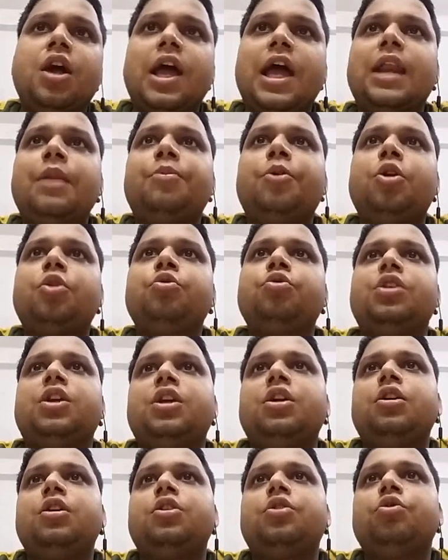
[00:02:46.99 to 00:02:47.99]

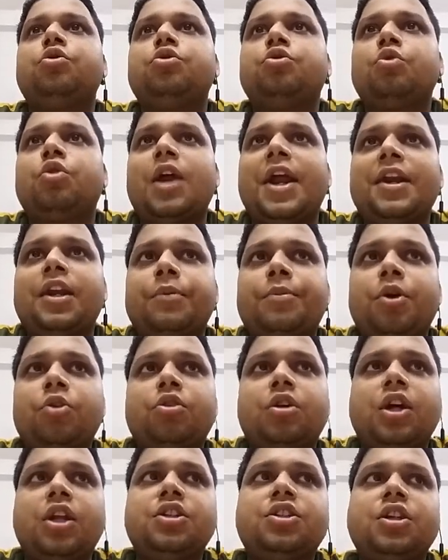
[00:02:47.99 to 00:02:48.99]
Al-Biruni used to write
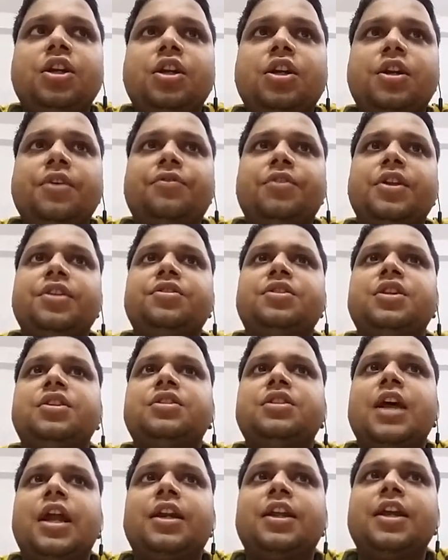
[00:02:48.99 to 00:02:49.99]
about cultural differences
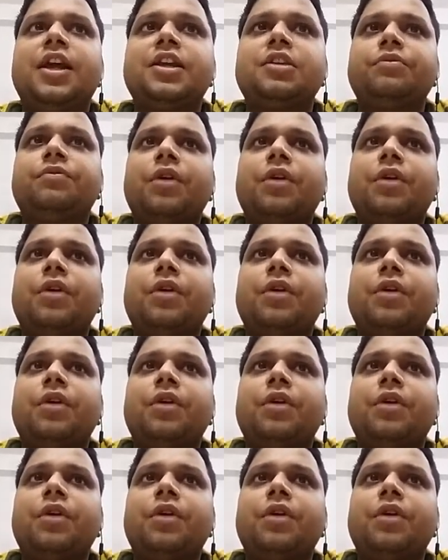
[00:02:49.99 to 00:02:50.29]
that he has